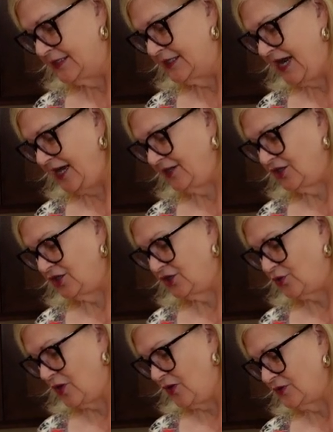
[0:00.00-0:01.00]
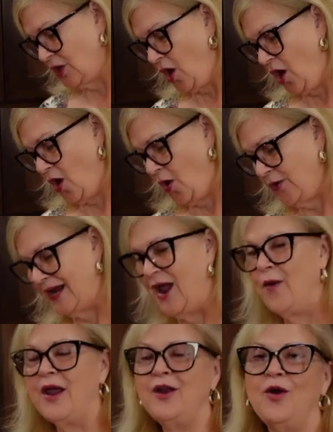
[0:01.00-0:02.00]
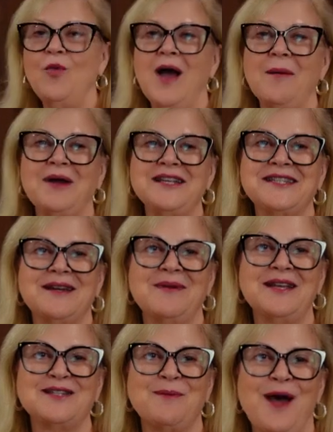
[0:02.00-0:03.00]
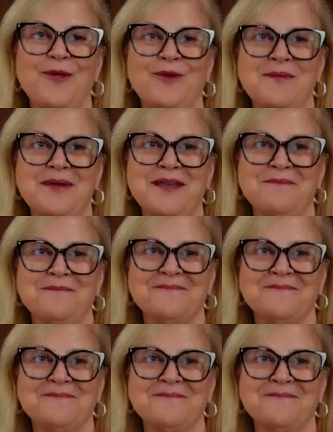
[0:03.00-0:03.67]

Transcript: dextrose. Oh, now I know why my stomach's bothering me.